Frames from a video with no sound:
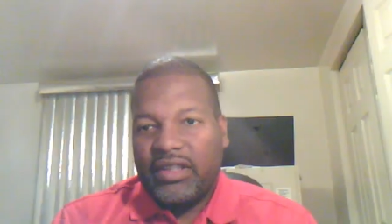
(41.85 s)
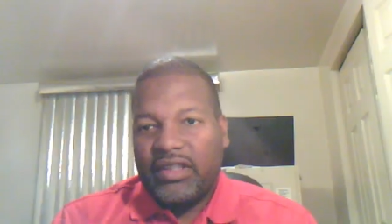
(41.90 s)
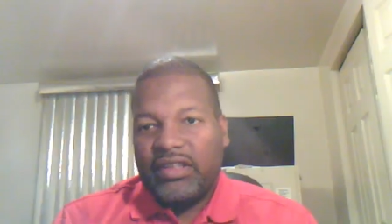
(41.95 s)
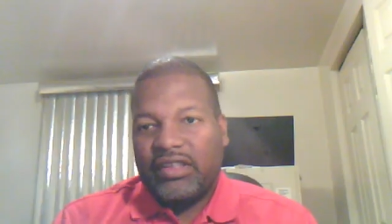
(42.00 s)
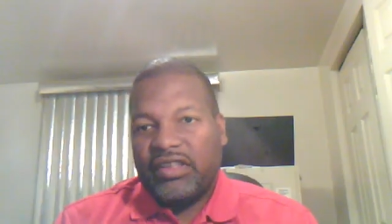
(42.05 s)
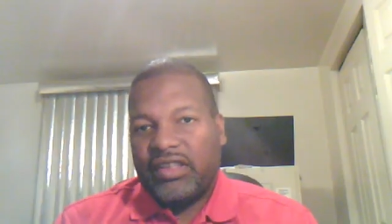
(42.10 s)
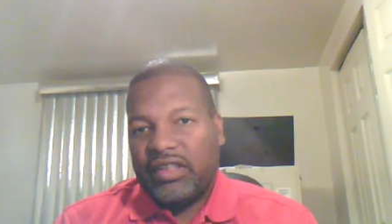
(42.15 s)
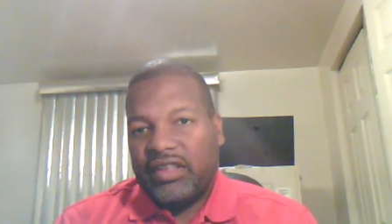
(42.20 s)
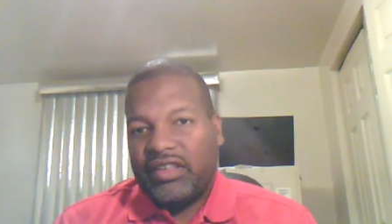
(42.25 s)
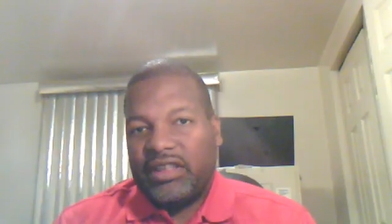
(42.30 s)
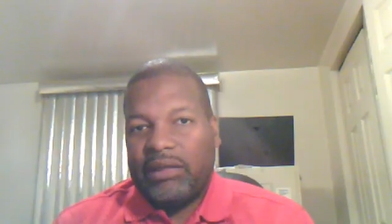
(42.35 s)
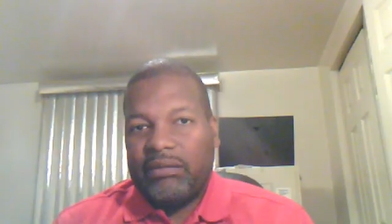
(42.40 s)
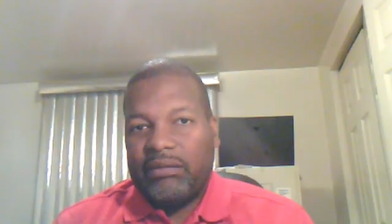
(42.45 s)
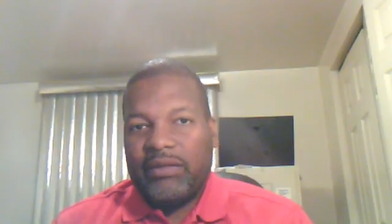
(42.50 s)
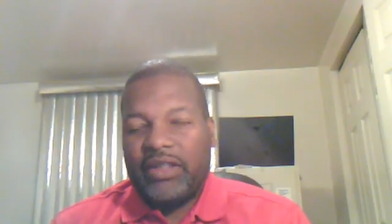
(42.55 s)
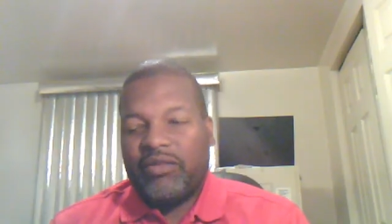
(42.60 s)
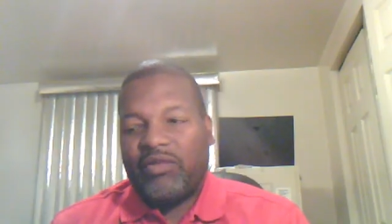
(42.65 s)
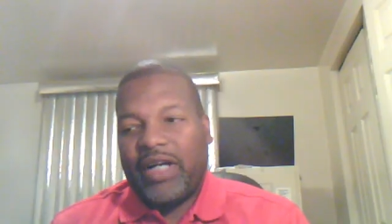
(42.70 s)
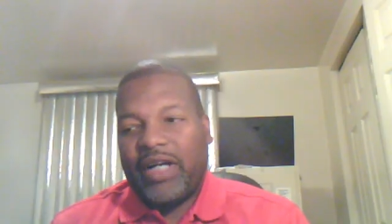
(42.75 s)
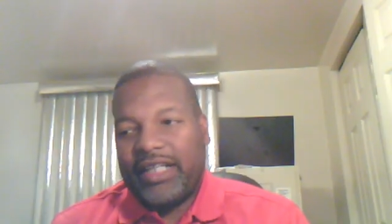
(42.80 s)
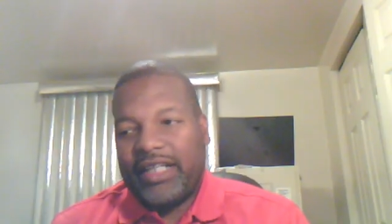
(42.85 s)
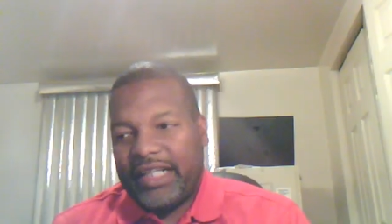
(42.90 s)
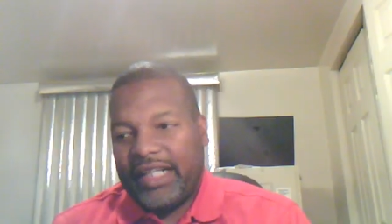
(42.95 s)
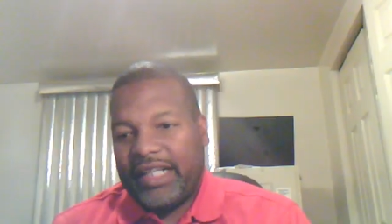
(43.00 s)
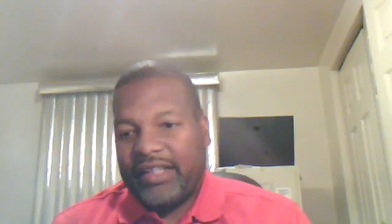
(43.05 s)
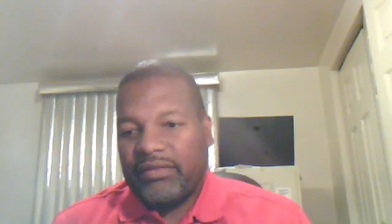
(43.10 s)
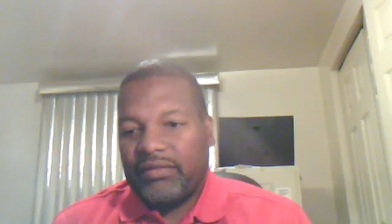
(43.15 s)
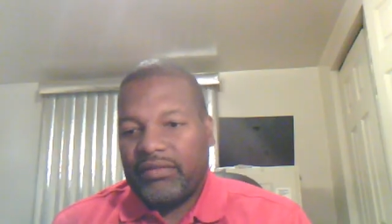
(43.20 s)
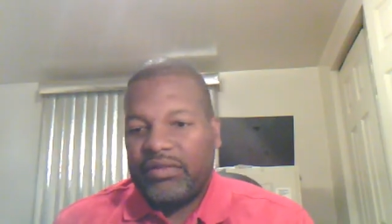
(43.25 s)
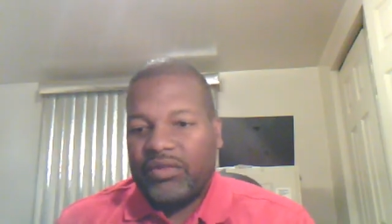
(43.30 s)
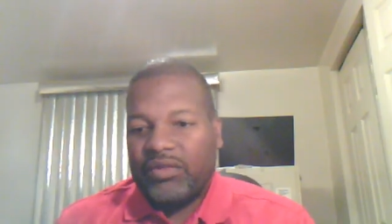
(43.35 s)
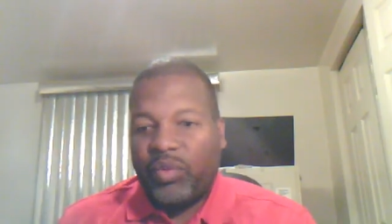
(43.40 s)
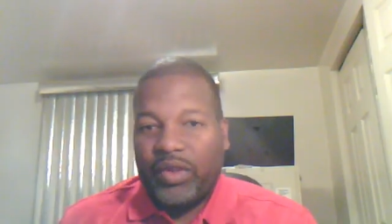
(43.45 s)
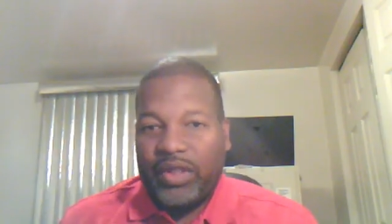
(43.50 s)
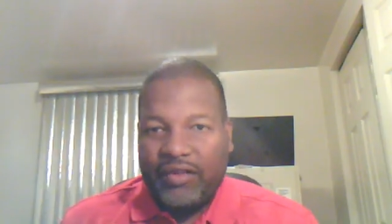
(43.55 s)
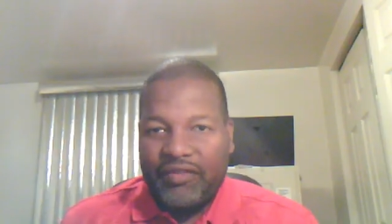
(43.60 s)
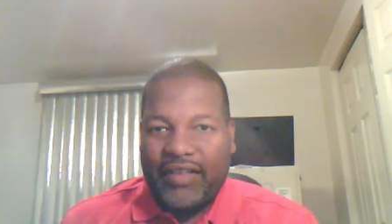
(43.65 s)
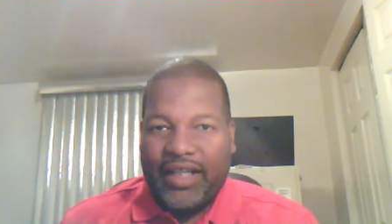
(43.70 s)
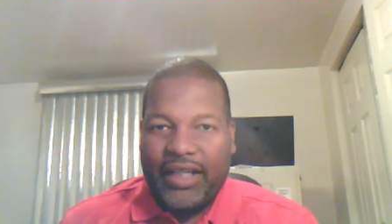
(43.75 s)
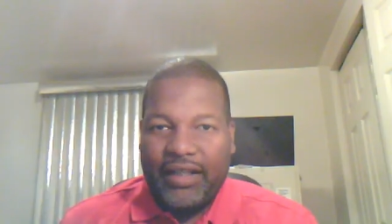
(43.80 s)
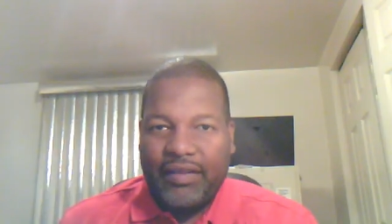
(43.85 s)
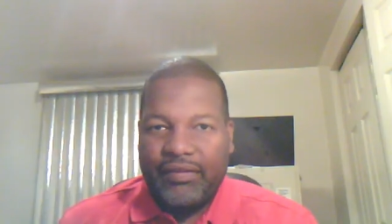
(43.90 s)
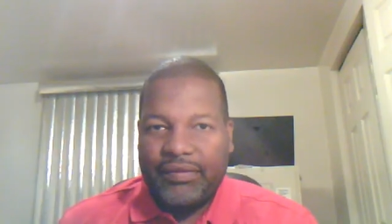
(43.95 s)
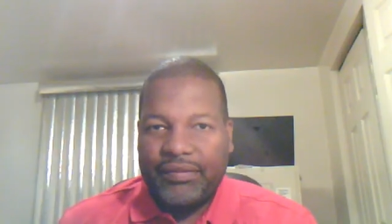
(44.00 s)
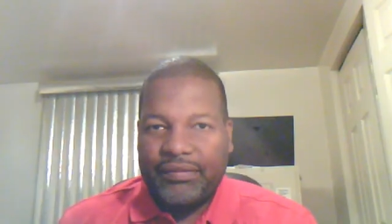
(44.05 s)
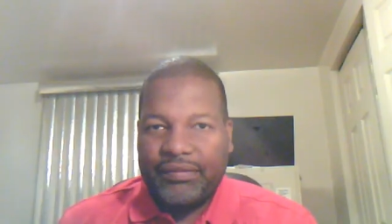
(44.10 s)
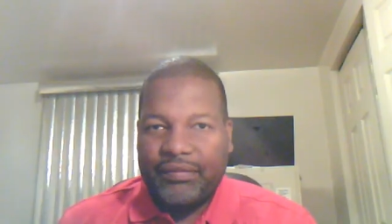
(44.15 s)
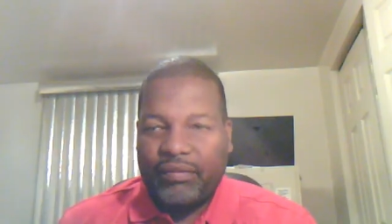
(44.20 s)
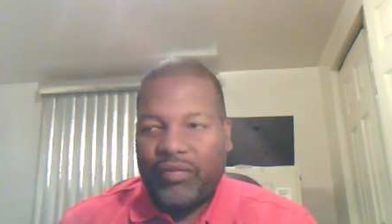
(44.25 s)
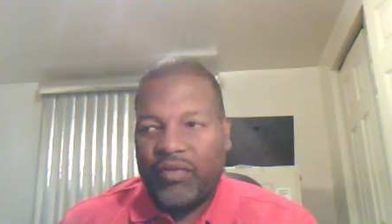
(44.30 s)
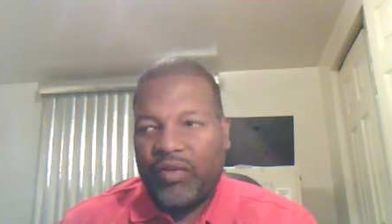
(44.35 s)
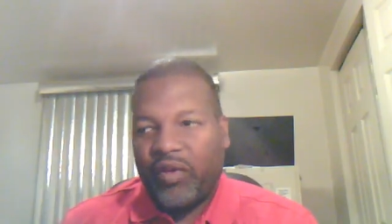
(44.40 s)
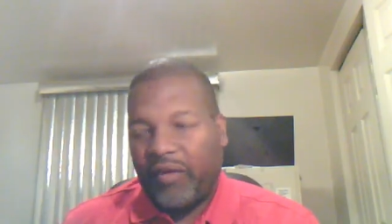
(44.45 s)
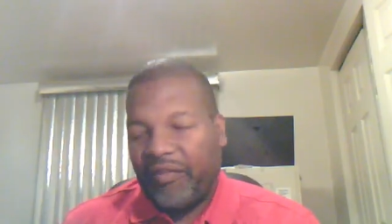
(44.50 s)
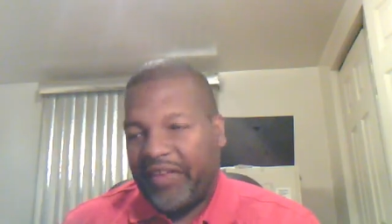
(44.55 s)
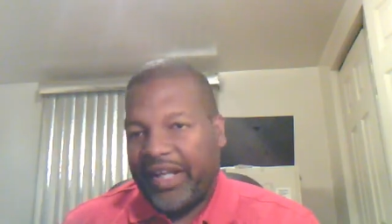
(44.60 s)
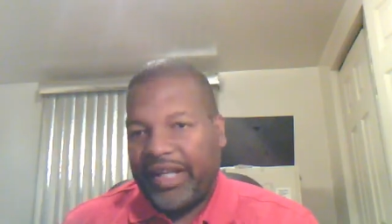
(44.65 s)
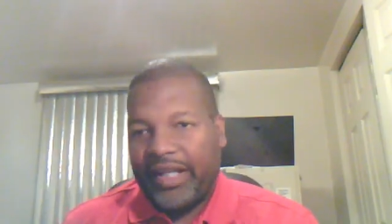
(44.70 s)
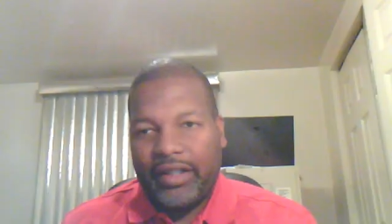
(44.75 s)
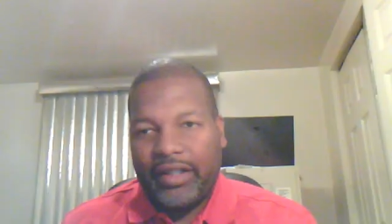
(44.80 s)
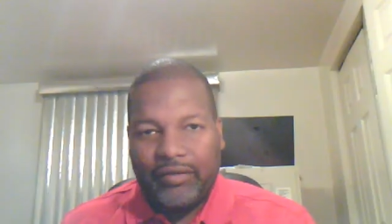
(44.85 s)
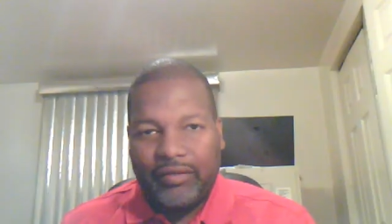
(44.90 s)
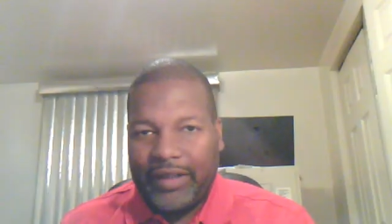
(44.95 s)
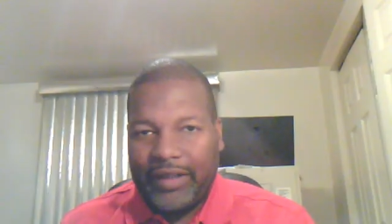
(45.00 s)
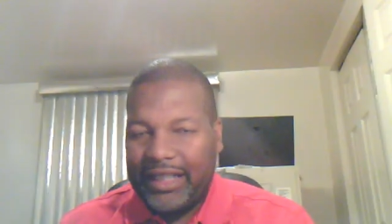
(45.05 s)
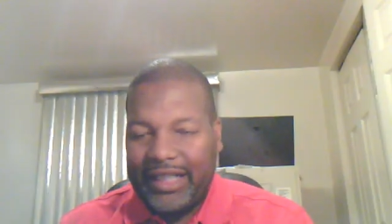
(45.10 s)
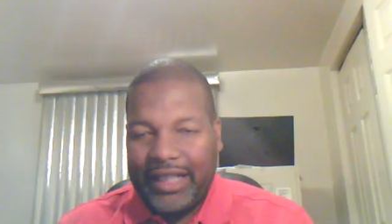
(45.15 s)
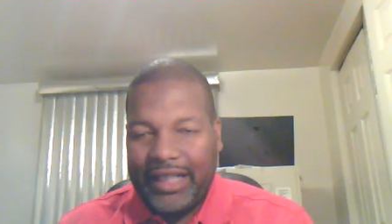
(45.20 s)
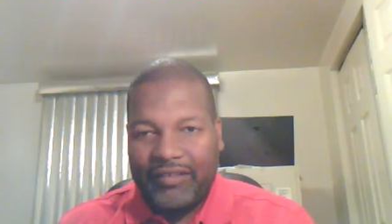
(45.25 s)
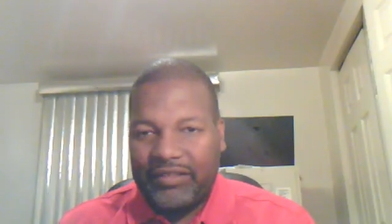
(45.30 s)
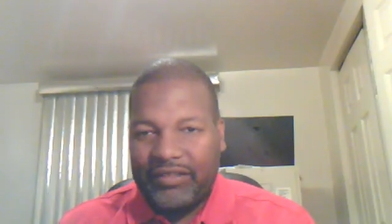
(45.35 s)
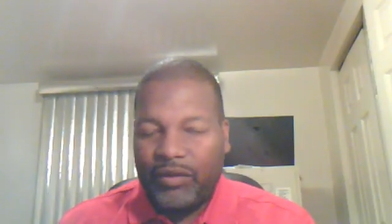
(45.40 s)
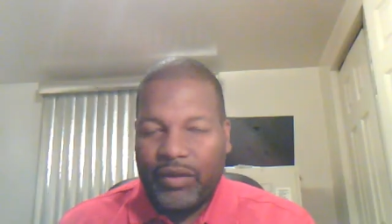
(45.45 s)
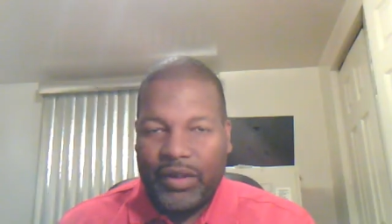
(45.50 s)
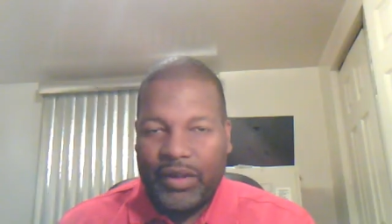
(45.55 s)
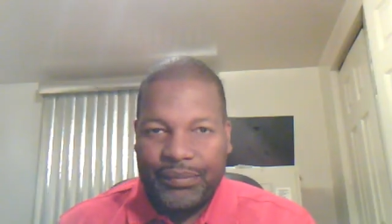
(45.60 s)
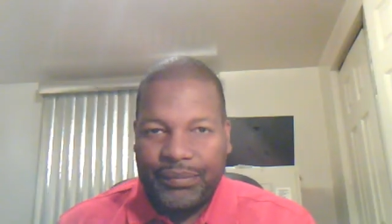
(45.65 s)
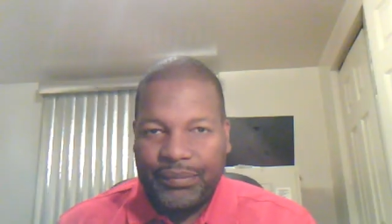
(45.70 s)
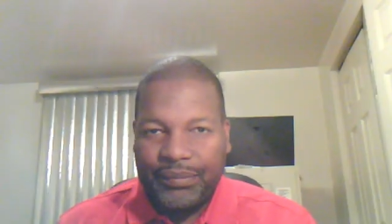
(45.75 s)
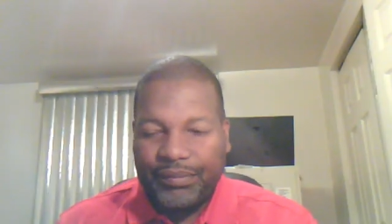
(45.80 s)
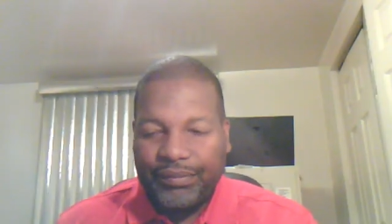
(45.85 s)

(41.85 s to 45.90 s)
So you simply write down 25 or think it, write it down if you want.